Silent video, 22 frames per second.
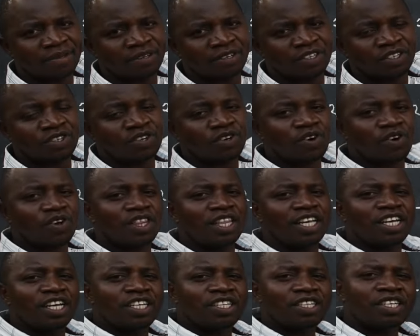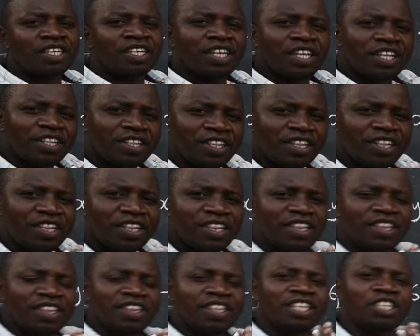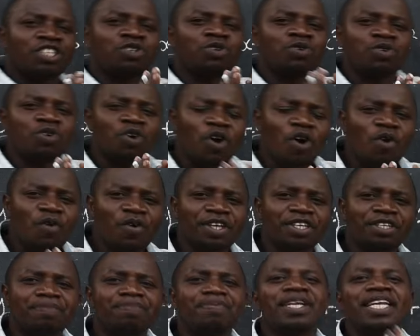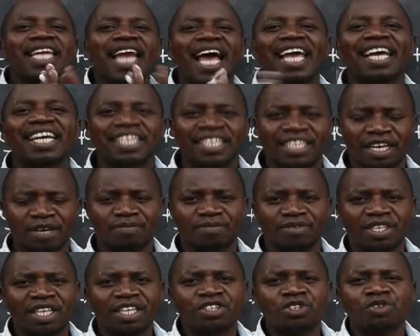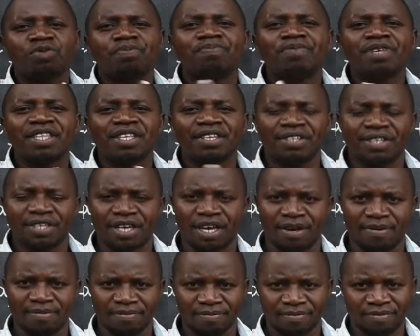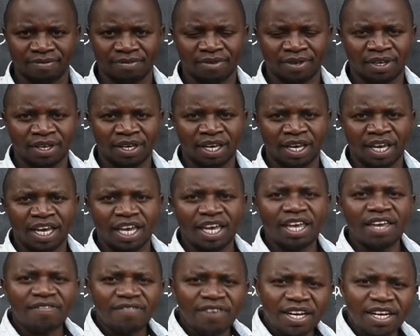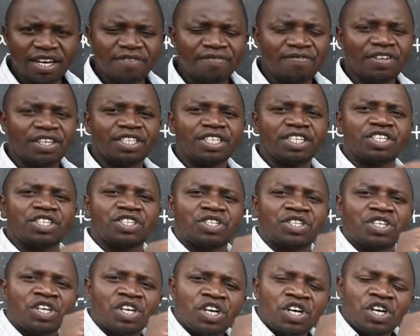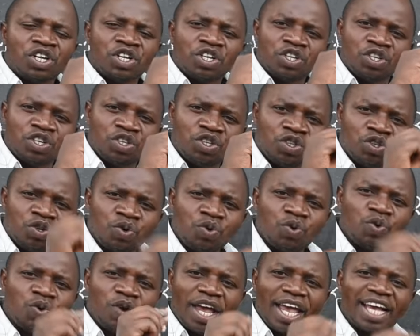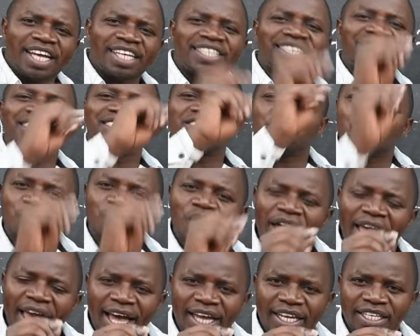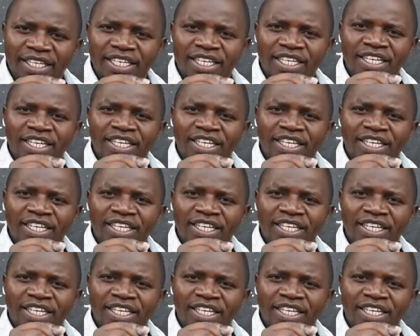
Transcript: So they should always be like terms. They should be the same. Even if it is 2x squared